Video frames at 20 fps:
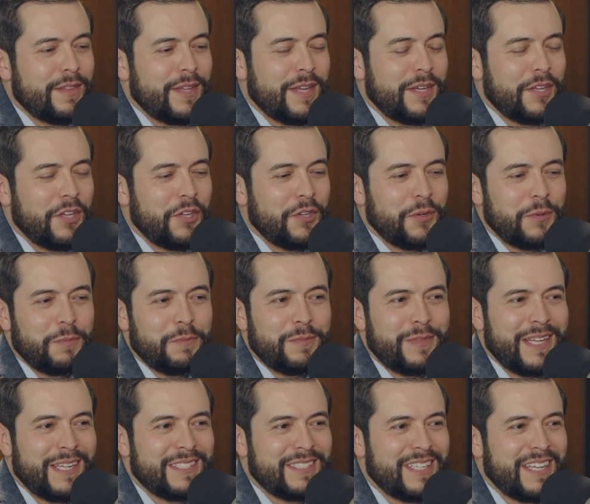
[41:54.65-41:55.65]
Thank you.
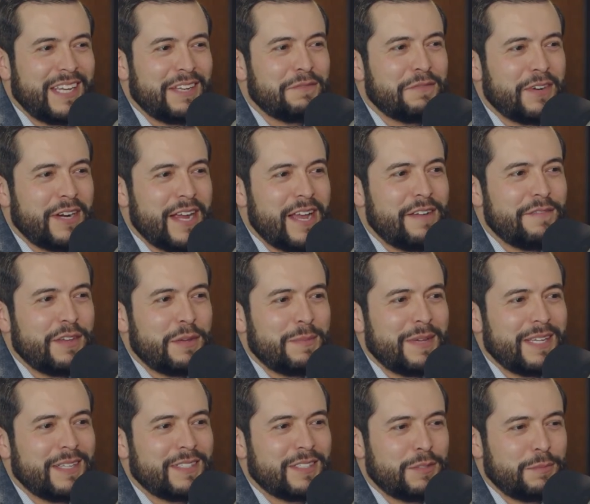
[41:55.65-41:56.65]
Thanks again for having
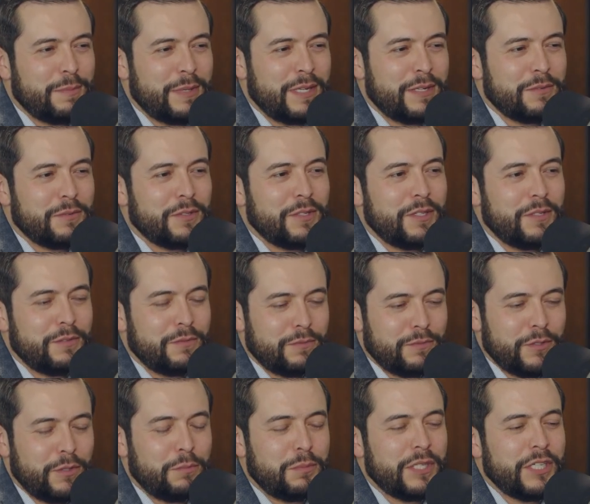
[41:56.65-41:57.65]
me. It's been a real
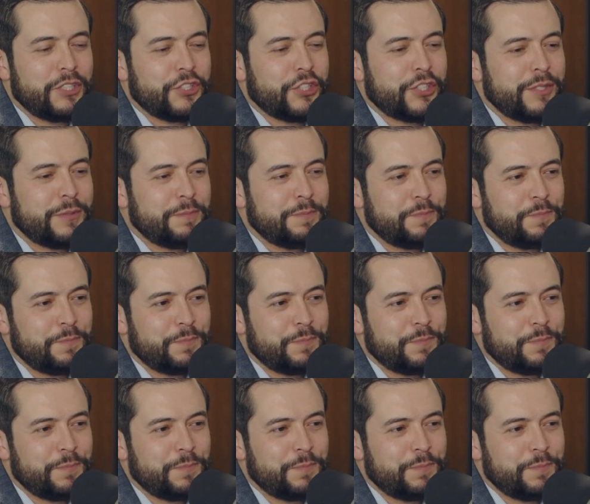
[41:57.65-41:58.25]
pleasure.